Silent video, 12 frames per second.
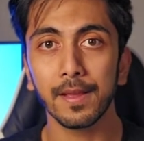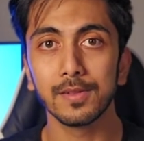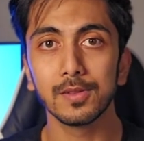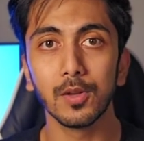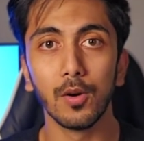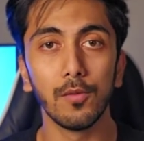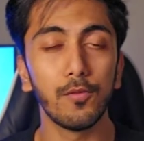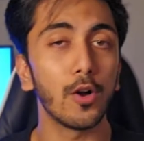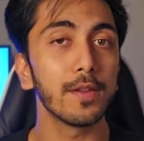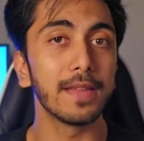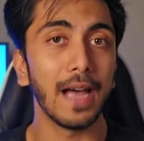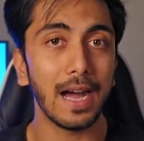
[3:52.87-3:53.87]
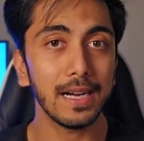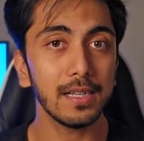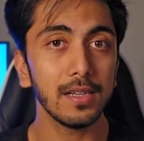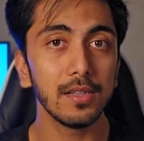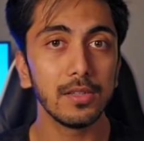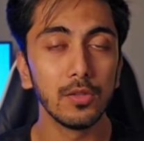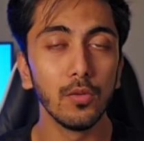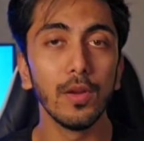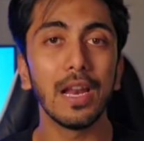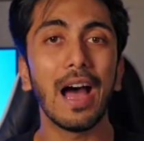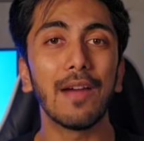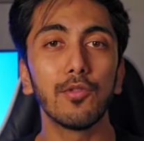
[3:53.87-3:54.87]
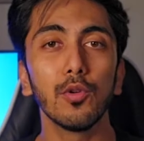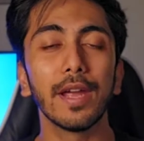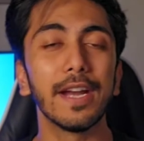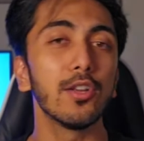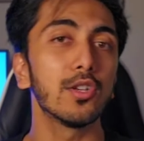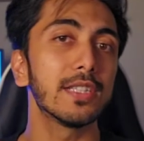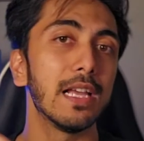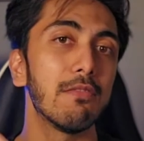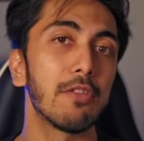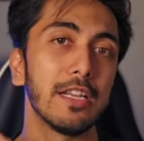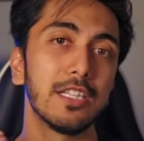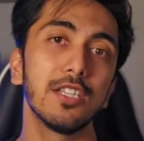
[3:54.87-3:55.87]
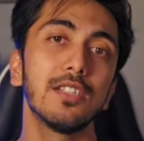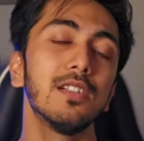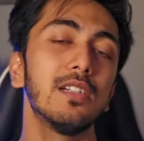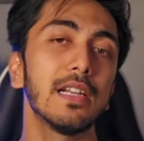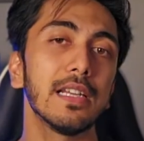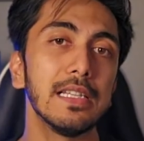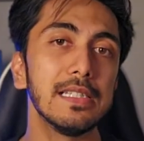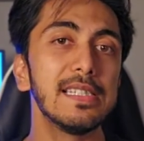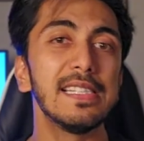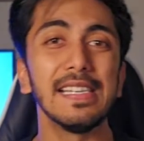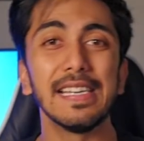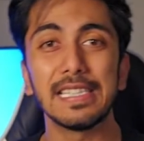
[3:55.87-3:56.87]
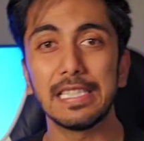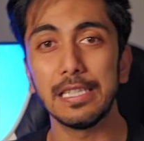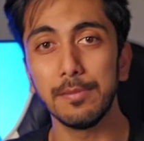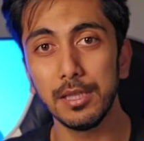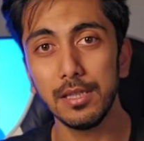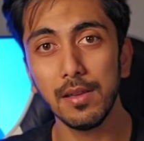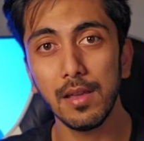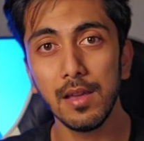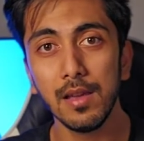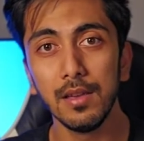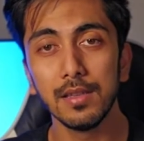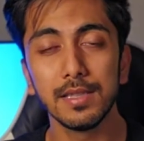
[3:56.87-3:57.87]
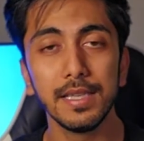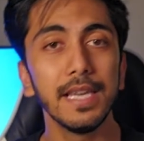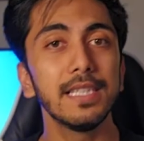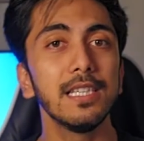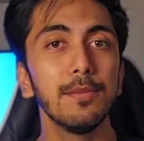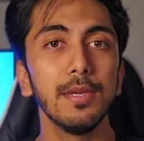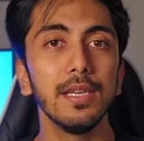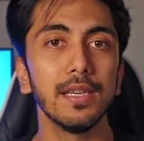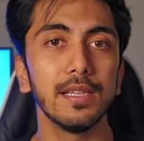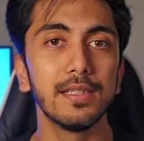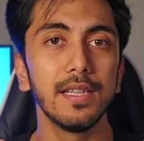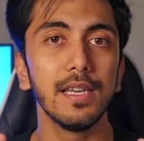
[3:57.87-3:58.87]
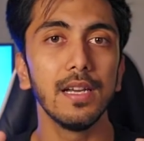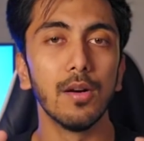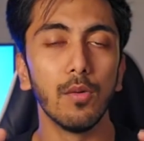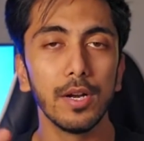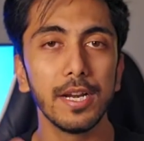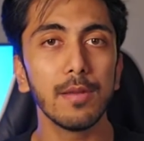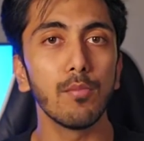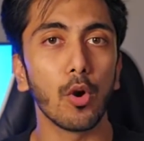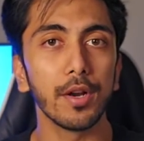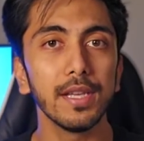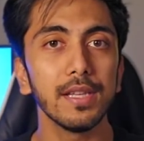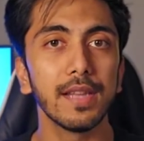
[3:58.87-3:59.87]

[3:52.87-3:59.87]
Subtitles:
So for that, you will have to get yourself registered in CACB. CACB is the governing body